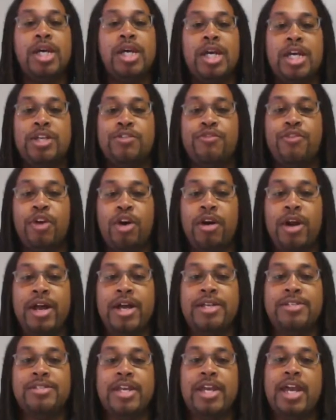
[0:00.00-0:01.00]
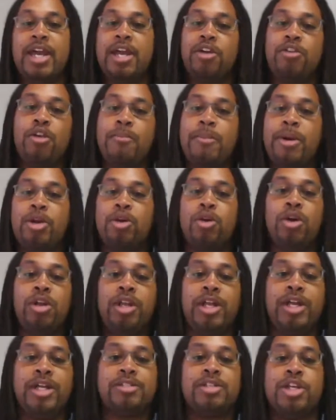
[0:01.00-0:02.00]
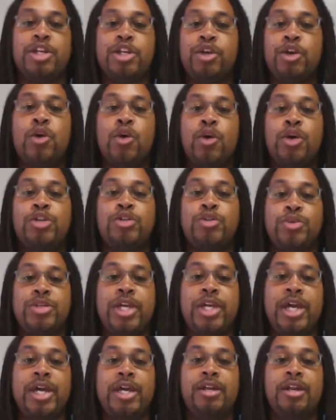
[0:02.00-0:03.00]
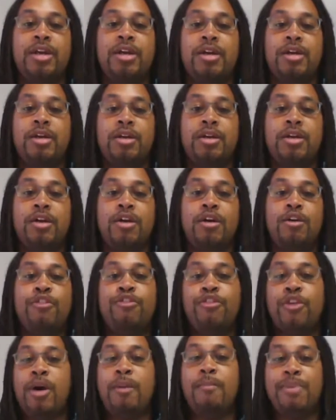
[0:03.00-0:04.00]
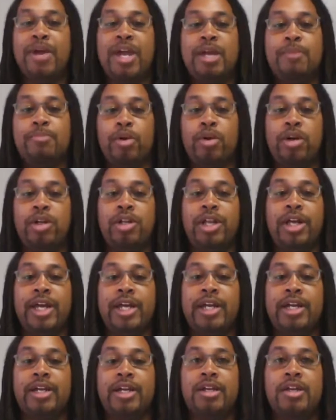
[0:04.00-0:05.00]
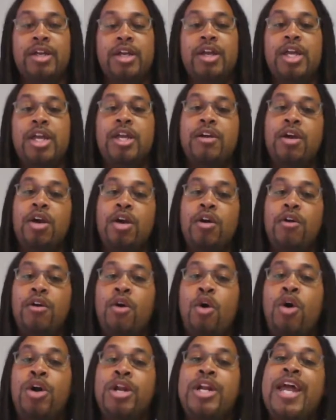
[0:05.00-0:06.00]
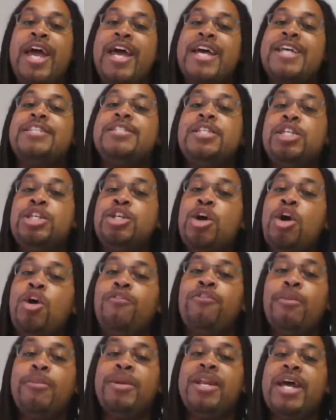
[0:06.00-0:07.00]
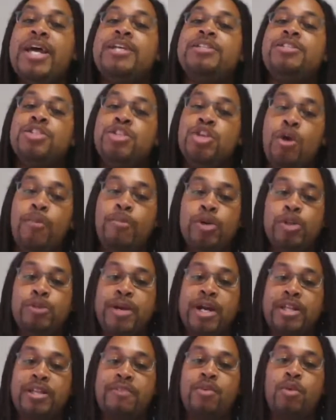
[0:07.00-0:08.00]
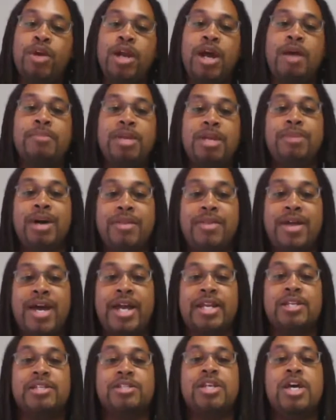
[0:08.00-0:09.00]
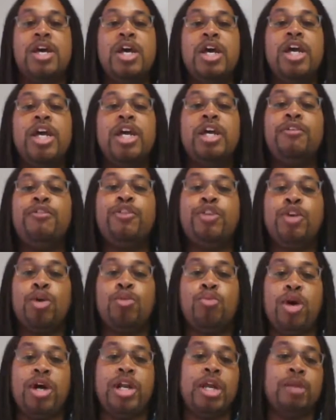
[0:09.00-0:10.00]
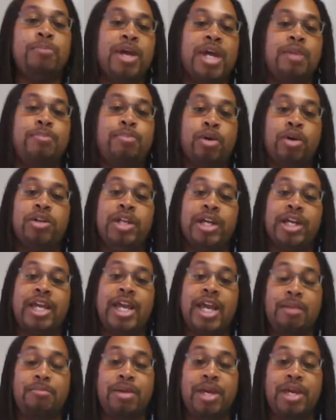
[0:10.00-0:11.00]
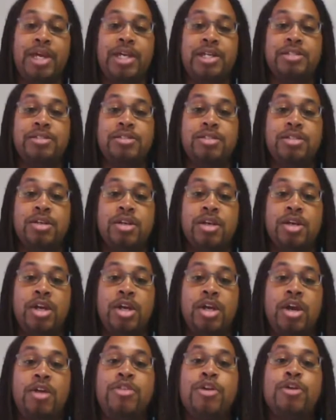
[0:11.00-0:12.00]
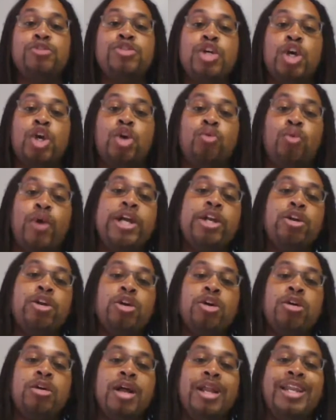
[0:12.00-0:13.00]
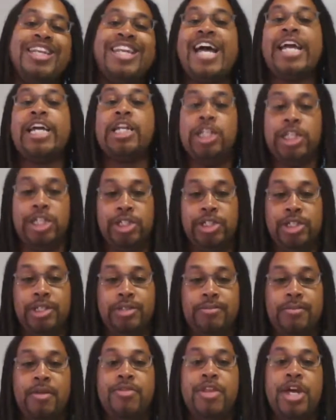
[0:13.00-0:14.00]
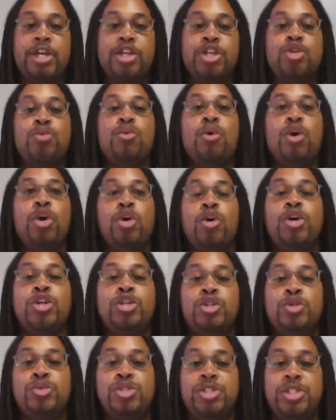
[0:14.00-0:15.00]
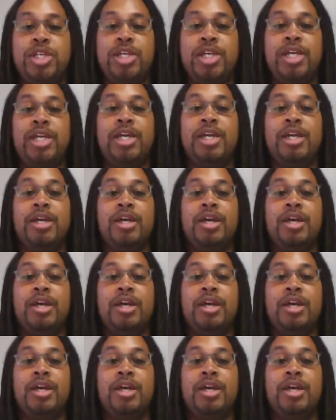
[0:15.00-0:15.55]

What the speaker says: as far as the incremental clicks that you're going to get from pay-per-click on an SEO, from an SEO perspective. And what I mean by that is if you're running pay-per-click campaigns, there's a greater likelihood that you are going to see